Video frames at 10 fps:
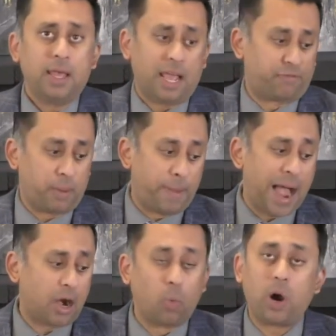If the
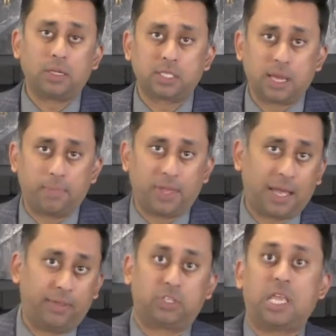buyer wants
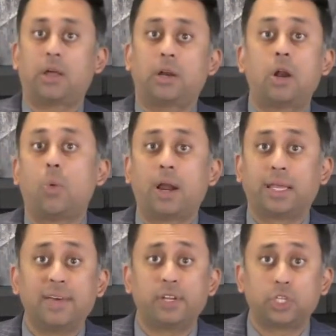something and the seller doesn't want to
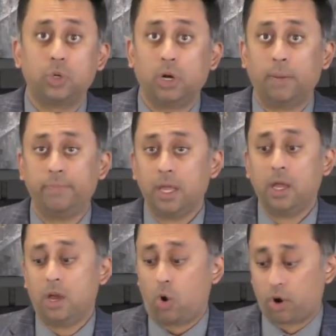give it to him,
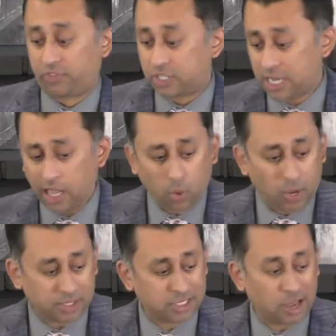or if the seller
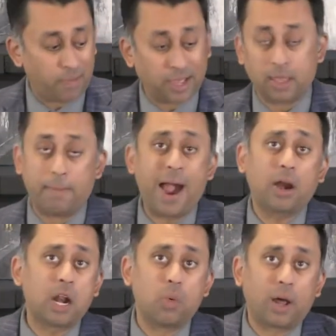wants something and the
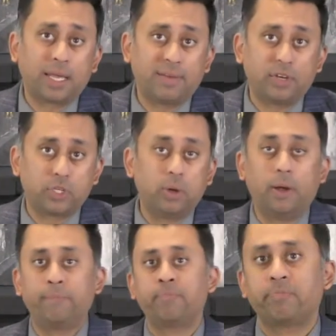buyer doesn't want to give it to
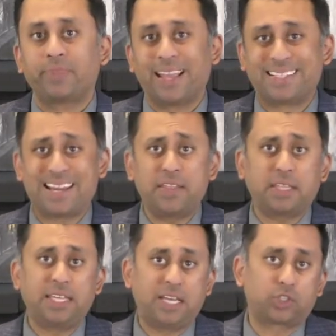him, it's not
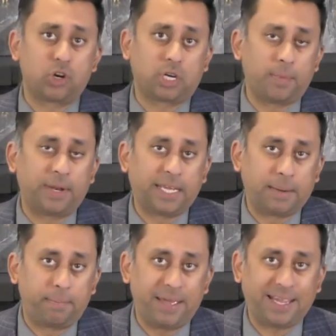like the escrow company
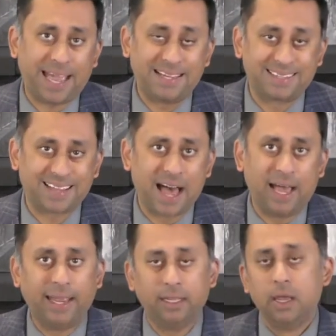can pick a
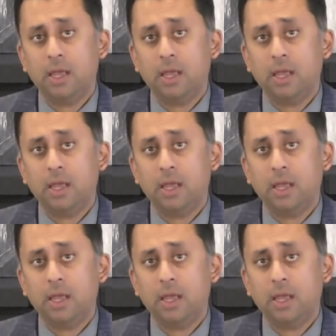side.